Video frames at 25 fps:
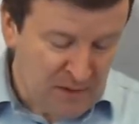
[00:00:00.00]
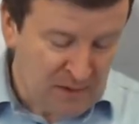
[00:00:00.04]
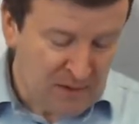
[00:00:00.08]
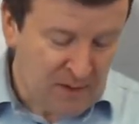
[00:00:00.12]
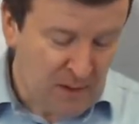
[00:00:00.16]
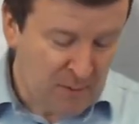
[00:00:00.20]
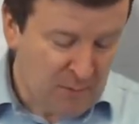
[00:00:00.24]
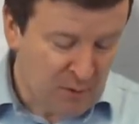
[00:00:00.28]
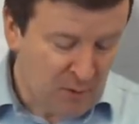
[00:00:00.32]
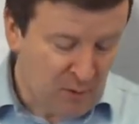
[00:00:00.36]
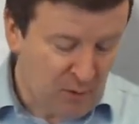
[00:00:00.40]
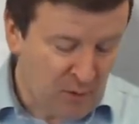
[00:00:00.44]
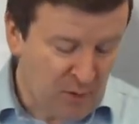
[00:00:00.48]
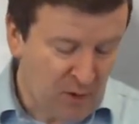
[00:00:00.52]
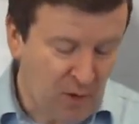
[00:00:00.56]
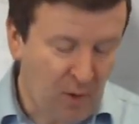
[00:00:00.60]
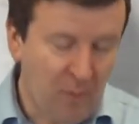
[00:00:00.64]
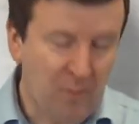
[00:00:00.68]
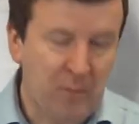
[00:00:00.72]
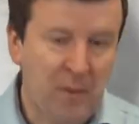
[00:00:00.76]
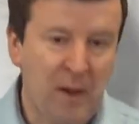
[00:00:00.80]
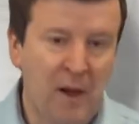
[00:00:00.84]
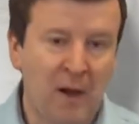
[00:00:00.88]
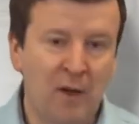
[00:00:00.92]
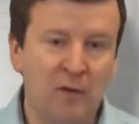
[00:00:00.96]
Chemical
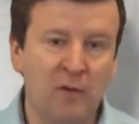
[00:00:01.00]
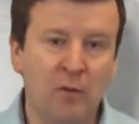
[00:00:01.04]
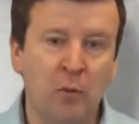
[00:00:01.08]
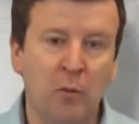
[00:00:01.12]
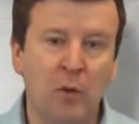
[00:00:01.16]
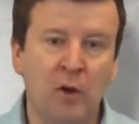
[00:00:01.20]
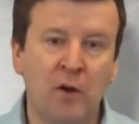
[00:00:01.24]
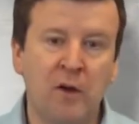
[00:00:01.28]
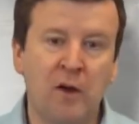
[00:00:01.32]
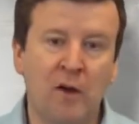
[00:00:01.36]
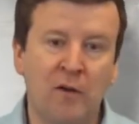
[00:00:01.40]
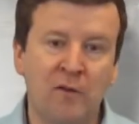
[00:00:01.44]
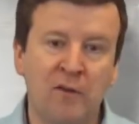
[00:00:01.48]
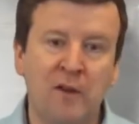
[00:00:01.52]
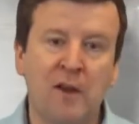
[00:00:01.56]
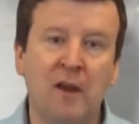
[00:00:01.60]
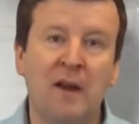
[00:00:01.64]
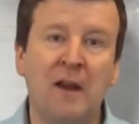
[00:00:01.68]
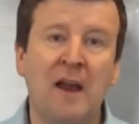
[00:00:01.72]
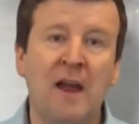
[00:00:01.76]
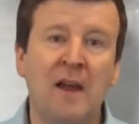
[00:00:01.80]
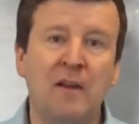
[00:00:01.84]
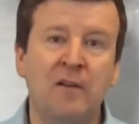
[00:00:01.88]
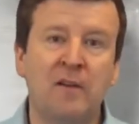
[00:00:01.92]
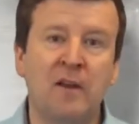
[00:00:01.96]
compounds would have
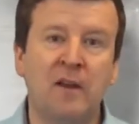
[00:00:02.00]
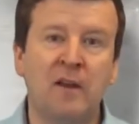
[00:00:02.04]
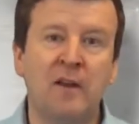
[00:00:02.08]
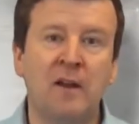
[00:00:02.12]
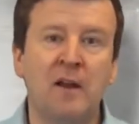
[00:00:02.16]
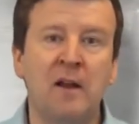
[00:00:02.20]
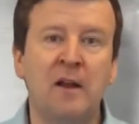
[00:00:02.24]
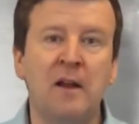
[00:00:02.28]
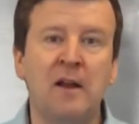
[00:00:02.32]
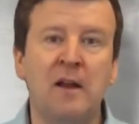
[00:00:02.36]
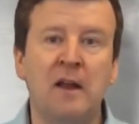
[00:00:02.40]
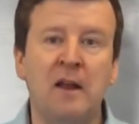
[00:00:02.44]
collected